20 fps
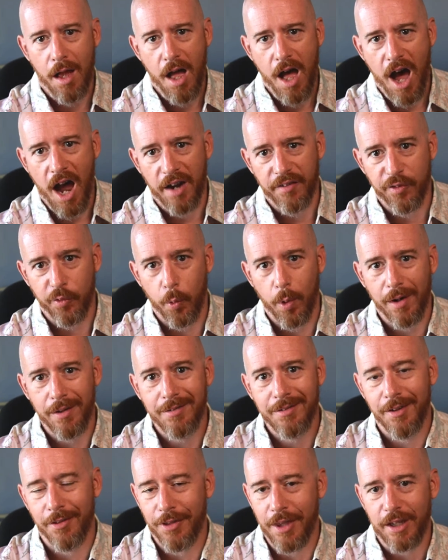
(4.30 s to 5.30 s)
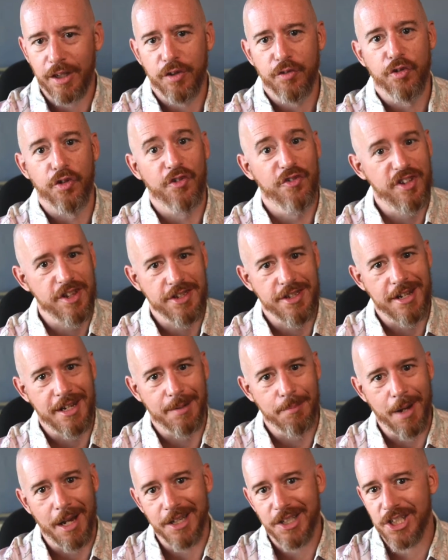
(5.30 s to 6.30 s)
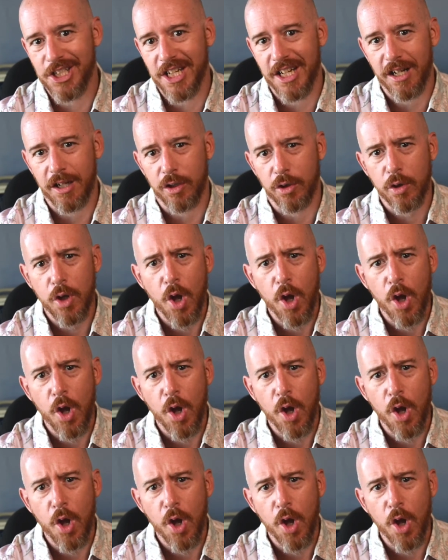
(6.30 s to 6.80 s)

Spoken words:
Hi everyone, and thank you for visiting my channel.